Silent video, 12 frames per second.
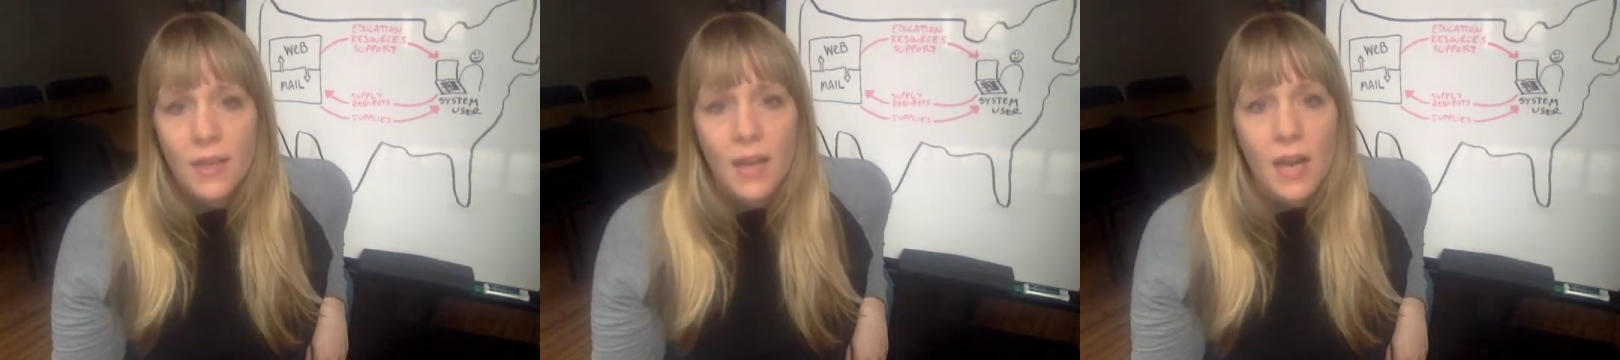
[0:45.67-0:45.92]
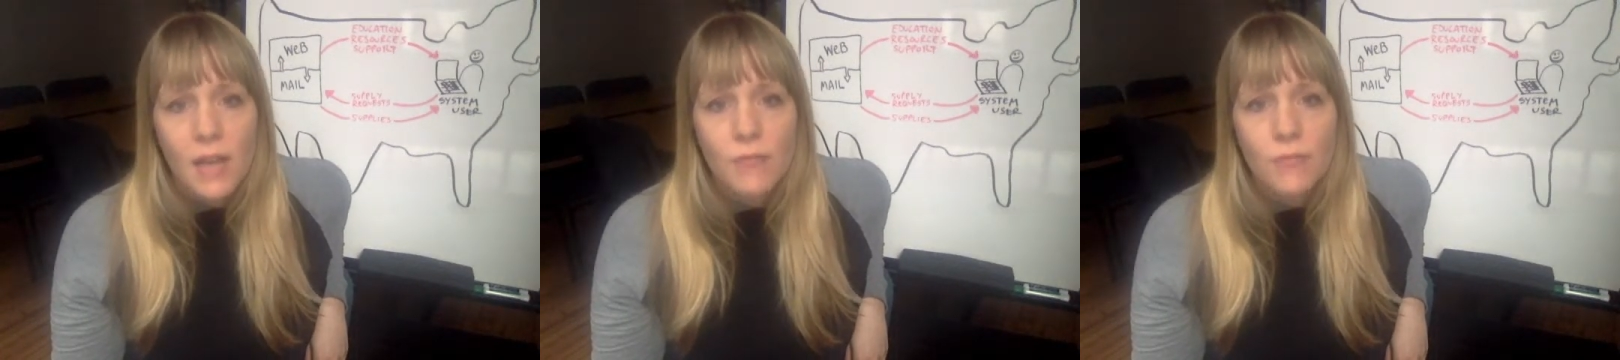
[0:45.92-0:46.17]

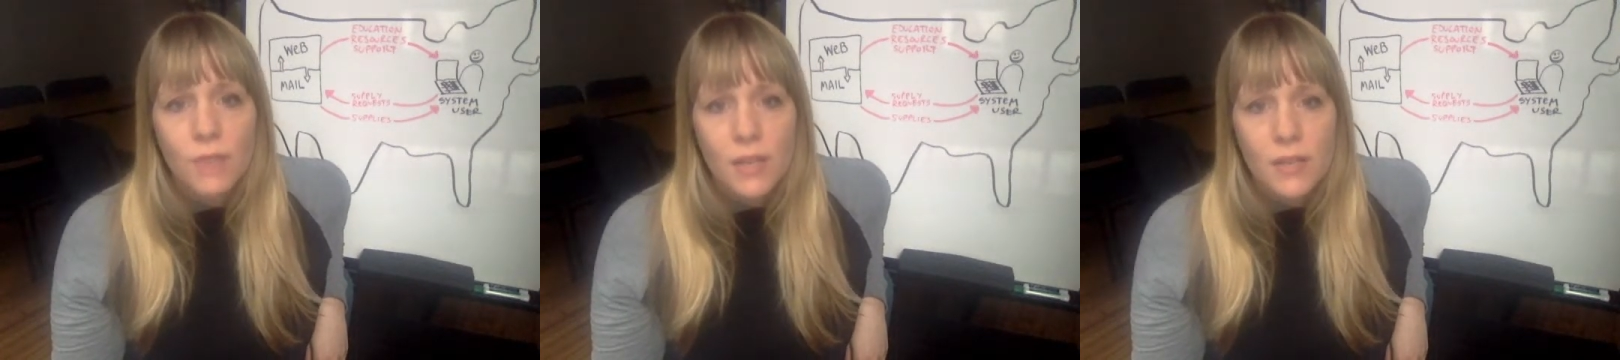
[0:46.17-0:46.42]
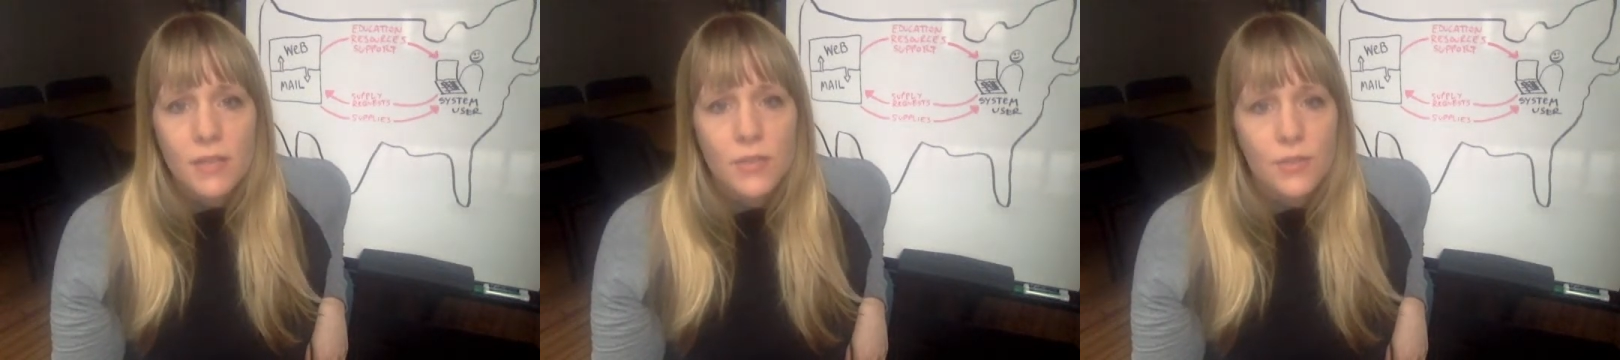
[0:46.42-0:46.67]
I've
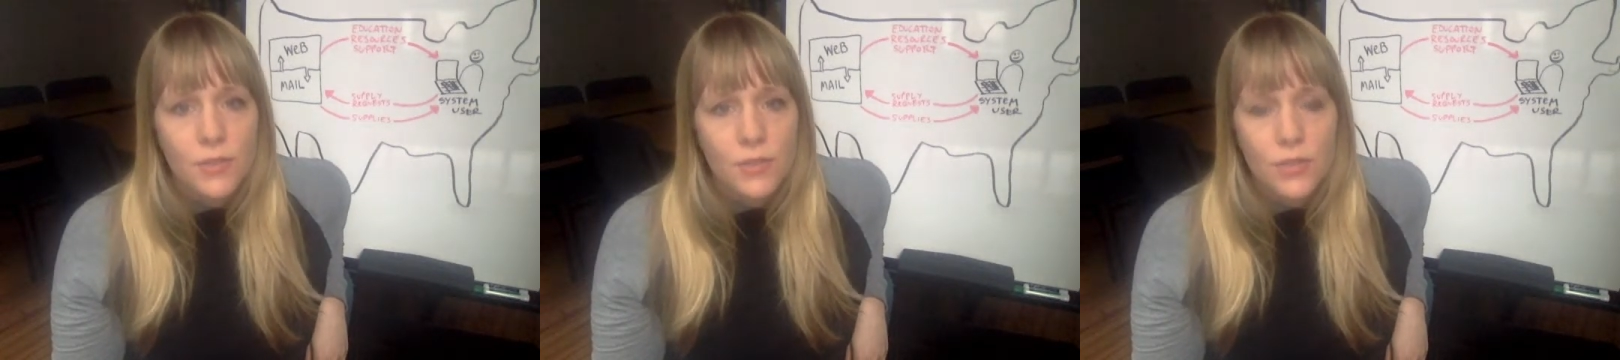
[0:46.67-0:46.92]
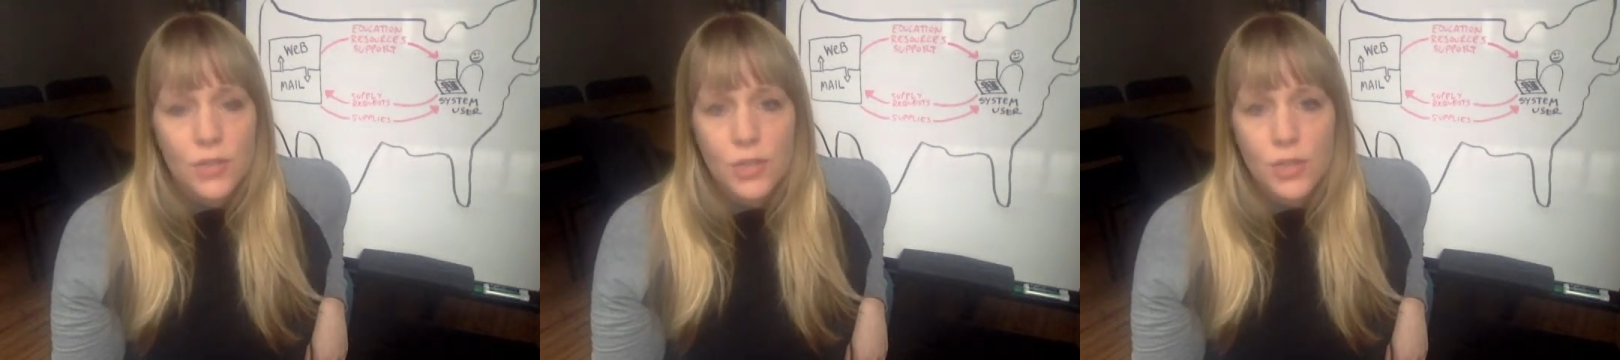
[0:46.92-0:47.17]
run syringe
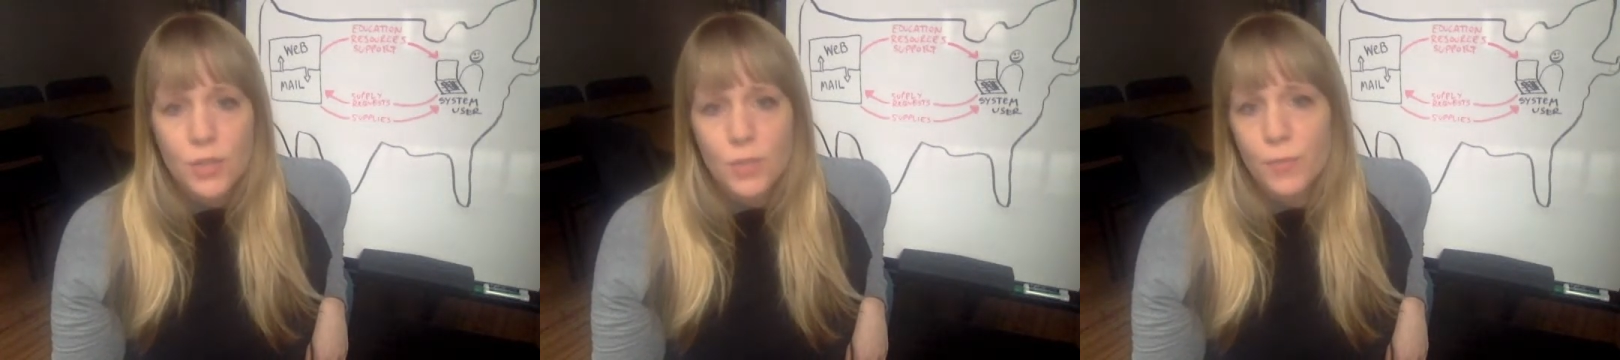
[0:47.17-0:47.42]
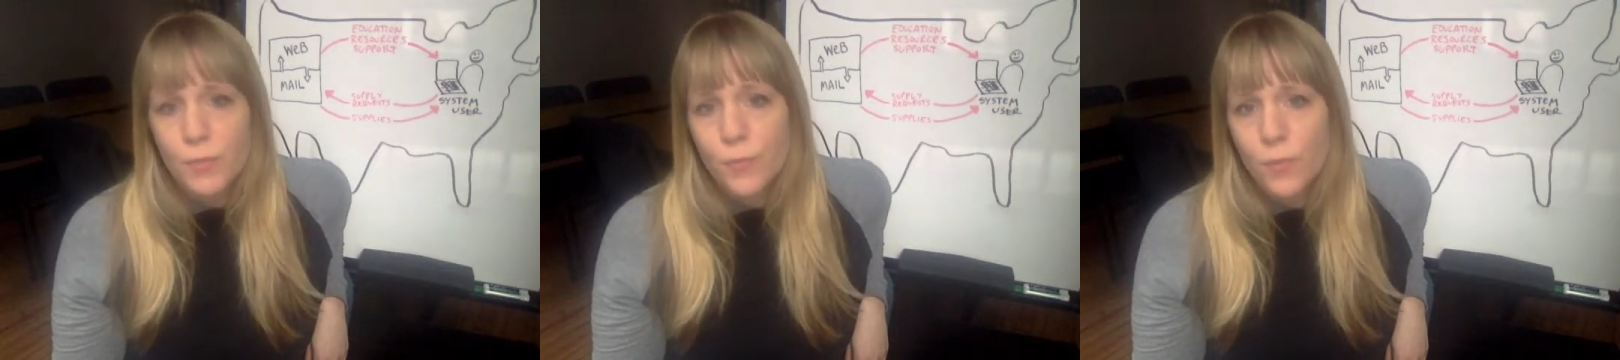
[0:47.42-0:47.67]
exchanges
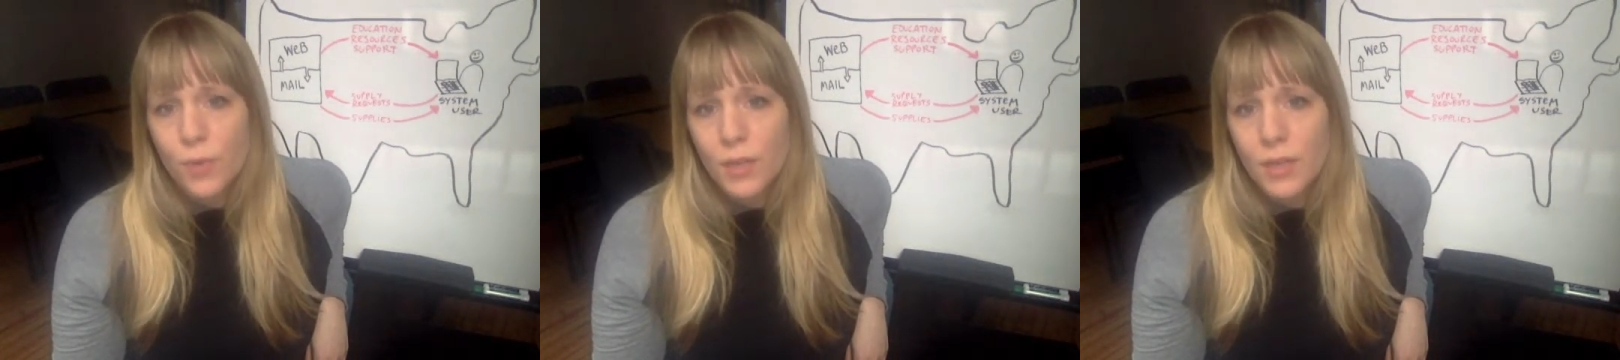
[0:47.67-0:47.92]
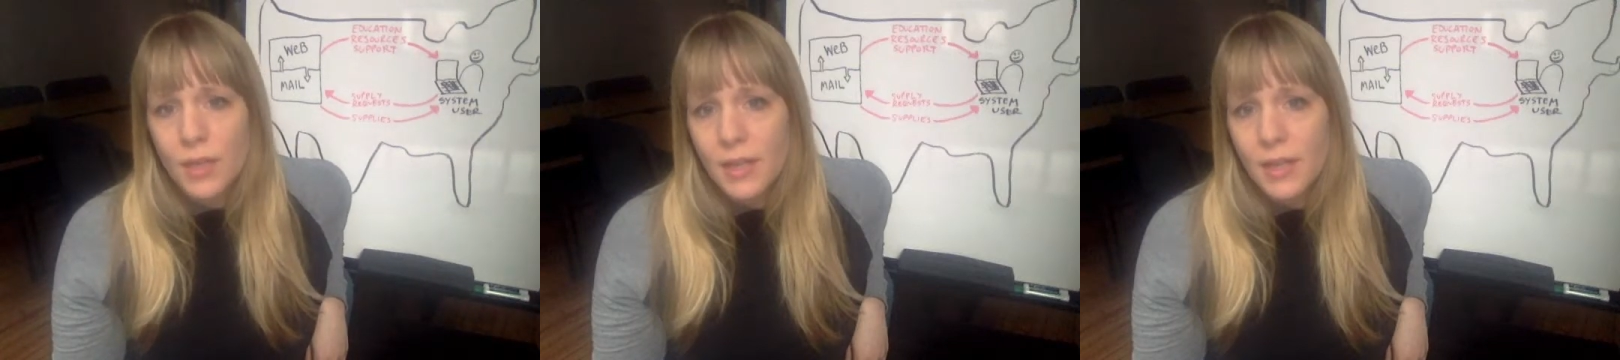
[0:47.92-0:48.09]
before